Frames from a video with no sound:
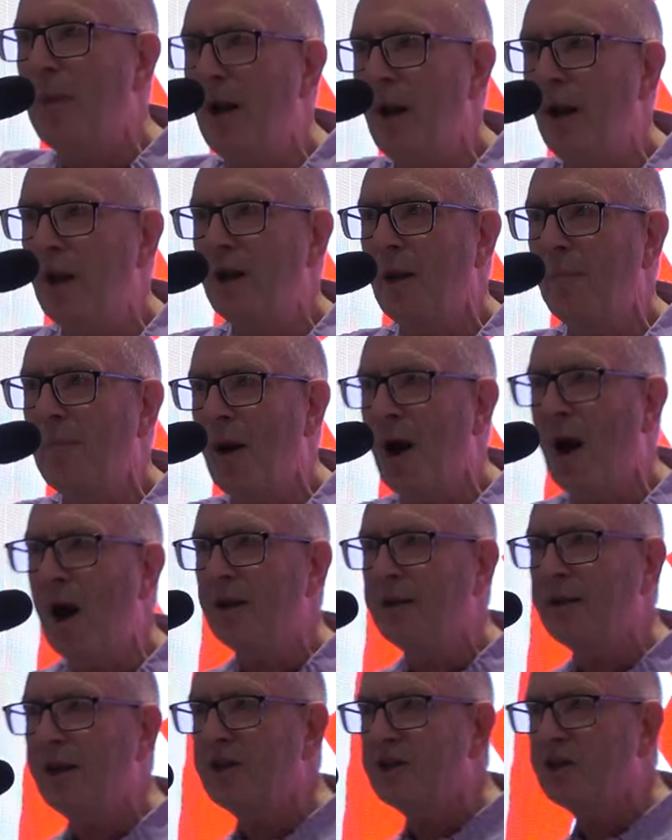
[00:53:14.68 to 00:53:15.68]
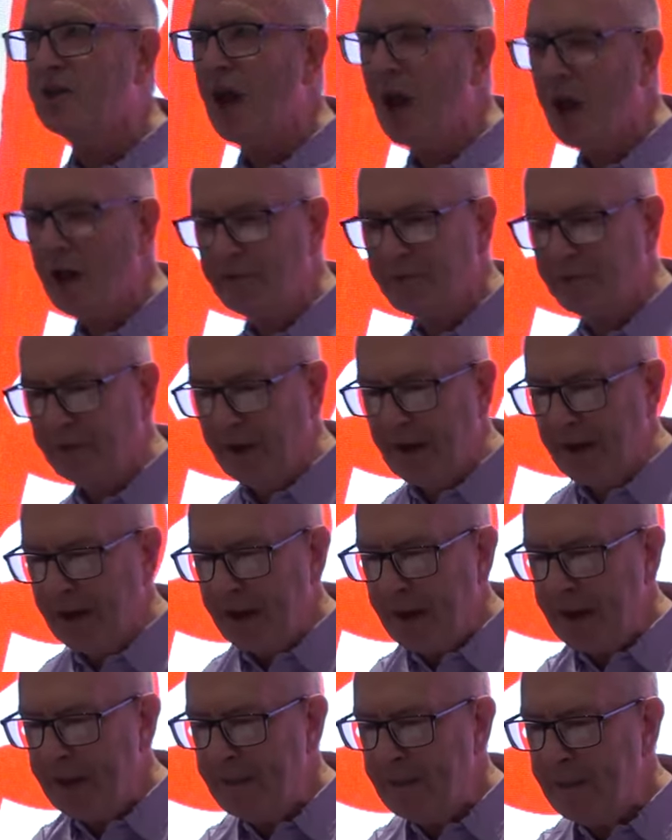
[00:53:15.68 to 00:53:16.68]
build the party itself
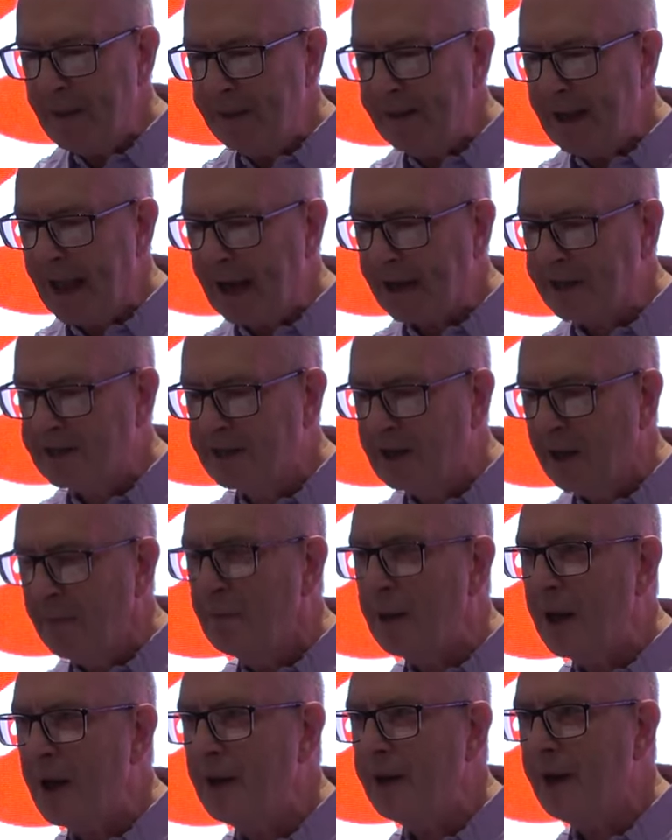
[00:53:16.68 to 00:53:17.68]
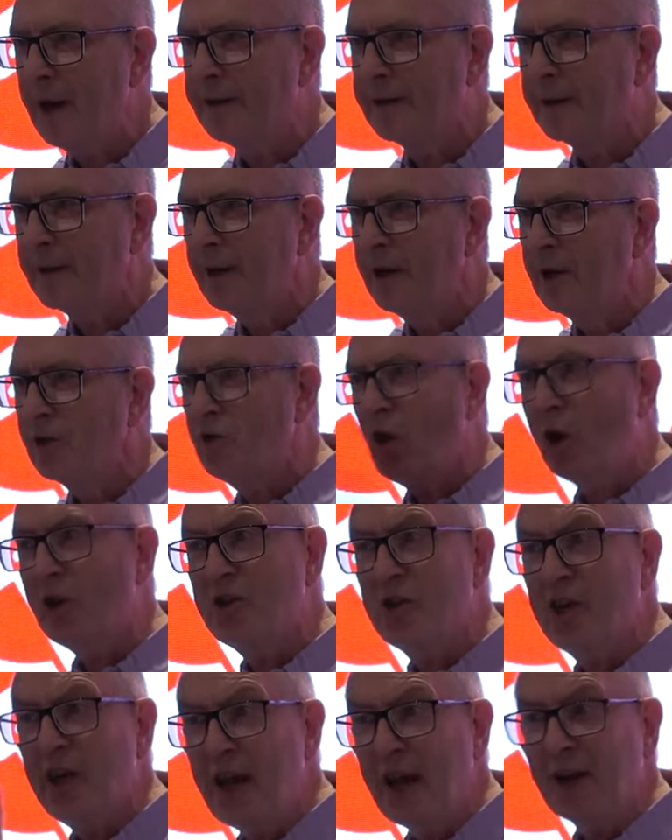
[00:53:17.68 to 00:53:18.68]
in the next period.
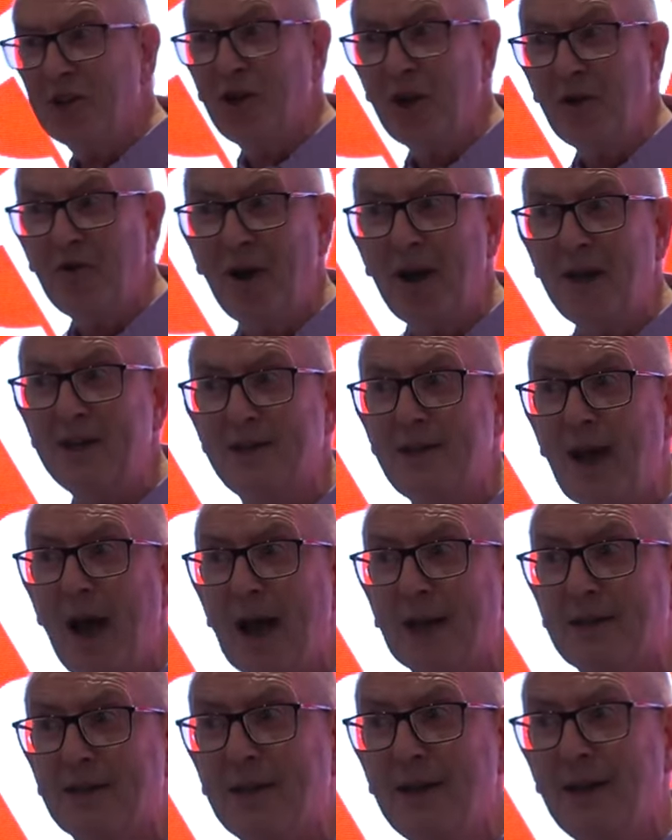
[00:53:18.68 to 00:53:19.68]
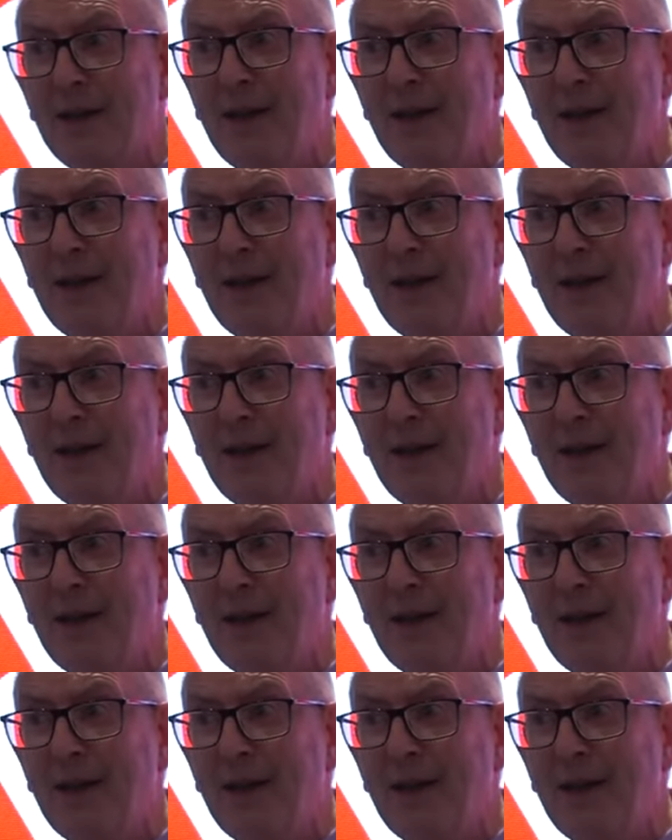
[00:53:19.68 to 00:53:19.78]
Trotsky actually raised that